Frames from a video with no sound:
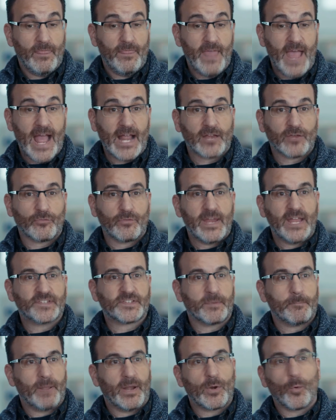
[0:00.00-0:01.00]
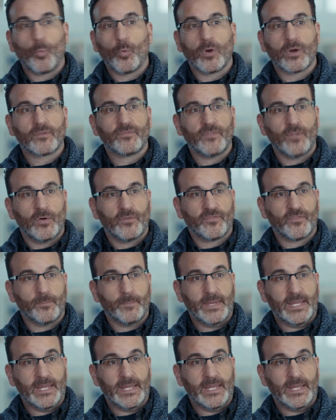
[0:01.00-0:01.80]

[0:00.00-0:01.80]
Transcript: that creates a better workflow for